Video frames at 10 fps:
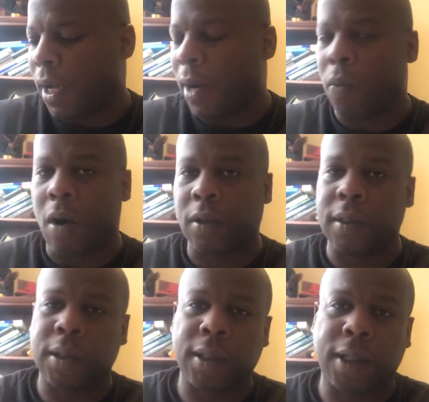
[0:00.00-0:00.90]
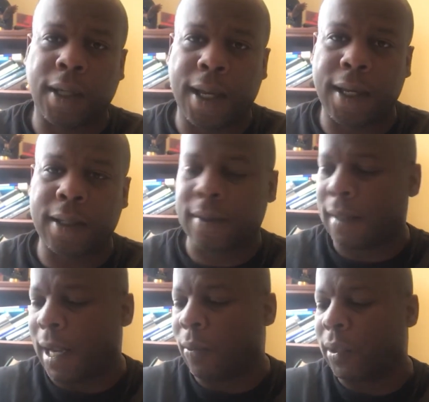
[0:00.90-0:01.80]
I walked into the
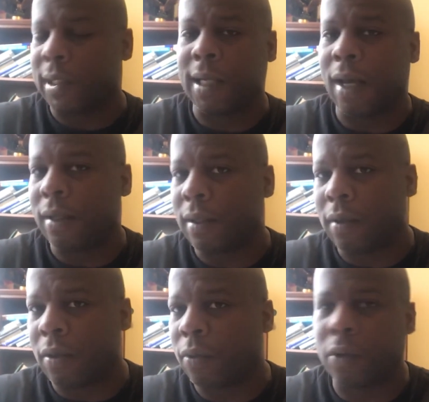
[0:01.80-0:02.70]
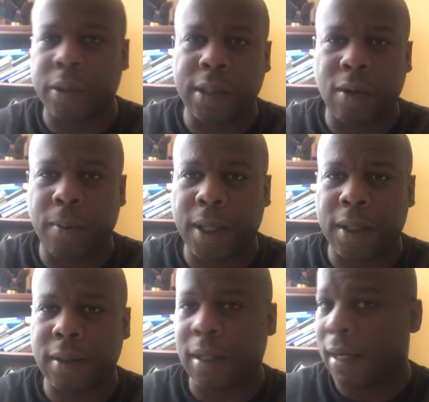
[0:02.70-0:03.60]
class, I was solid on three domains.